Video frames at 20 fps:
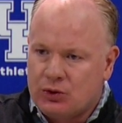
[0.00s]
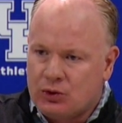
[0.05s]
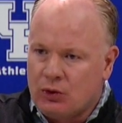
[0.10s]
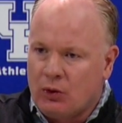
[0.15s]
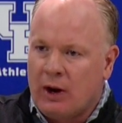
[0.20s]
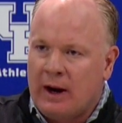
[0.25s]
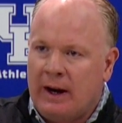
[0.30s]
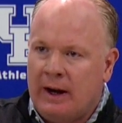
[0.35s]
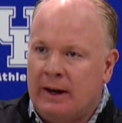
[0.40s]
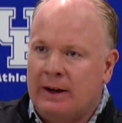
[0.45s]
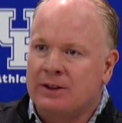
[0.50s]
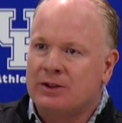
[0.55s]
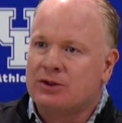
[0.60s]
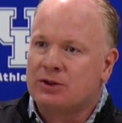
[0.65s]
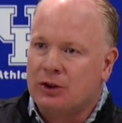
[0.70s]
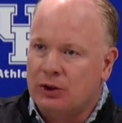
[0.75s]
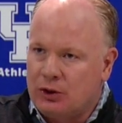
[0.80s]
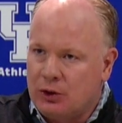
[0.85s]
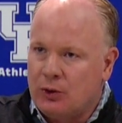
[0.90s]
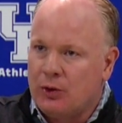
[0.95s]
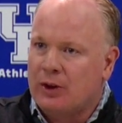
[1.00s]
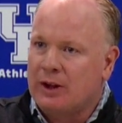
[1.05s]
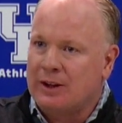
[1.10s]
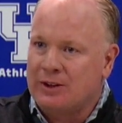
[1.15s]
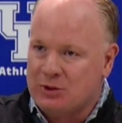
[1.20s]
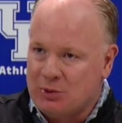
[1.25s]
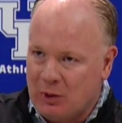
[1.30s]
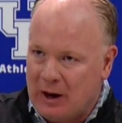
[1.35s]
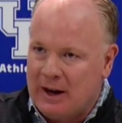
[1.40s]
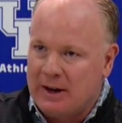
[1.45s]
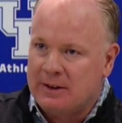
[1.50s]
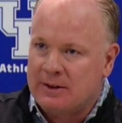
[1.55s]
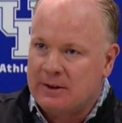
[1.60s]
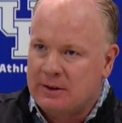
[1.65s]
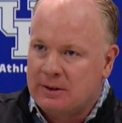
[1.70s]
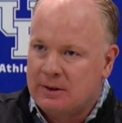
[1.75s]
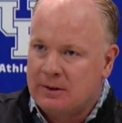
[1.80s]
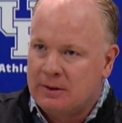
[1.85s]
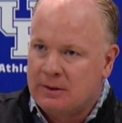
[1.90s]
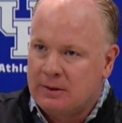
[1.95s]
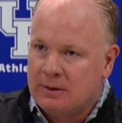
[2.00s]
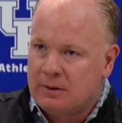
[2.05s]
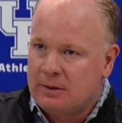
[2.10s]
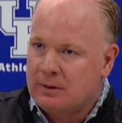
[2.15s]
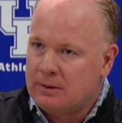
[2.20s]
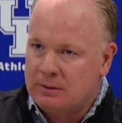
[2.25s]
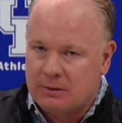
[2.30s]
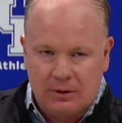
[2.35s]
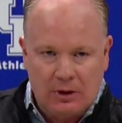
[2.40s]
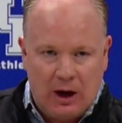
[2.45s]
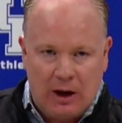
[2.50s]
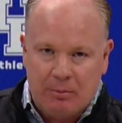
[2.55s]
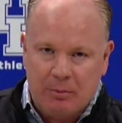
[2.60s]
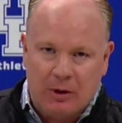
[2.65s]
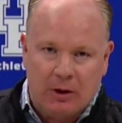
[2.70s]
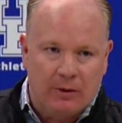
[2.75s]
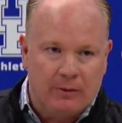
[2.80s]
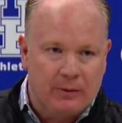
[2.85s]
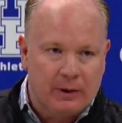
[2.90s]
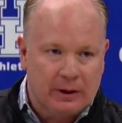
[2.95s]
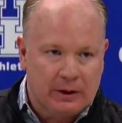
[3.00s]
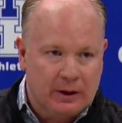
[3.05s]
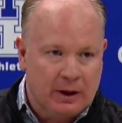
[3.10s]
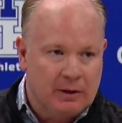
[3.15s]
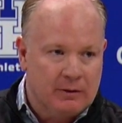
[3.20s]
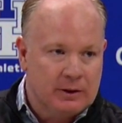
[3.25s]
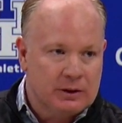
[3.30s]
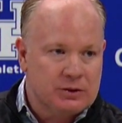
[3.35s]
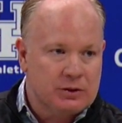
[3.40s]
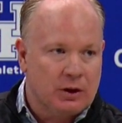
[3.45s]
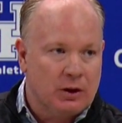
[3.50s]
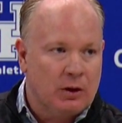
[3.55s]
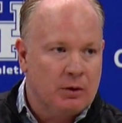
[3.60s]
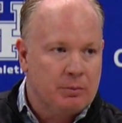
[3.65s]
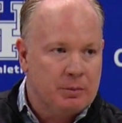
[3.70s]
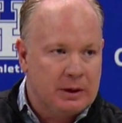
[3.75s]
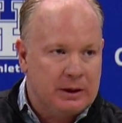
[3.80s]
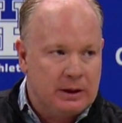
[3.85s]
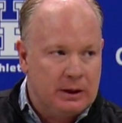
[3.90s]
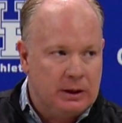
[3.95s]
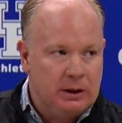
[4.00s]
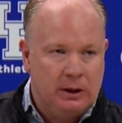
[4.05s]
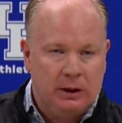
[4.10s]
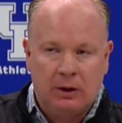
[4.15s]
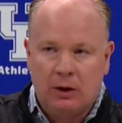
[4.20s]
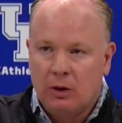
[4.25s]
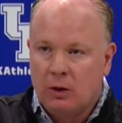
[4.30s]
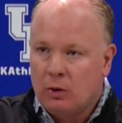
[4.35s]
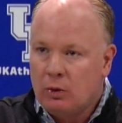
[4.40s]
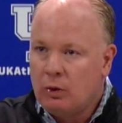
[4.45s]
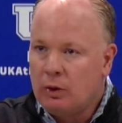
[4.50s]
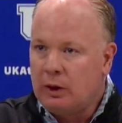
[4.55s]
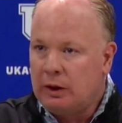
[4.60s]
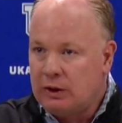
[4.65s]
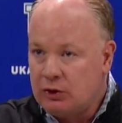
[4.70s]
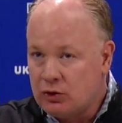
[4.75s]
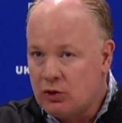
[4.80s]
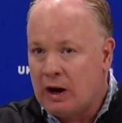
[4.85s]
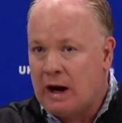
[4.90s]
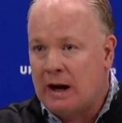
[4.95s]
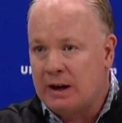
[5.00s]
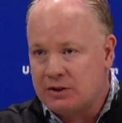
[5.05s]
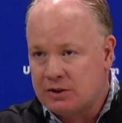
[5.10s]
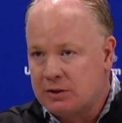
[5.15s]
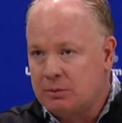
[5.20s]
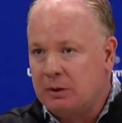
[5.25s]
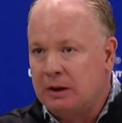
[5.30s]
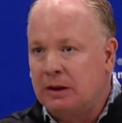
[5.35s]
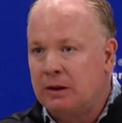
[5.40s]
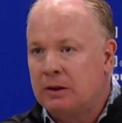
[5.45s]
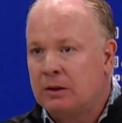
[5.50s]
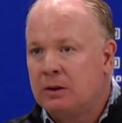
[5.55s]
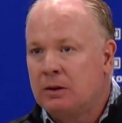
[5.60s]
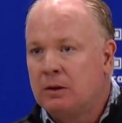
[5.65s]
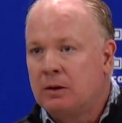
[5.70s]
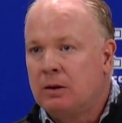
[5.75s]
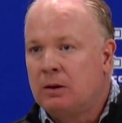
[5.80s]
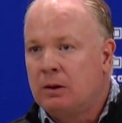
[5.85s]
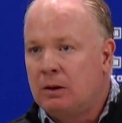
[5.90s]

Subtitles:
strains to do things right. He's not perfect, none of us are, but he tries to be.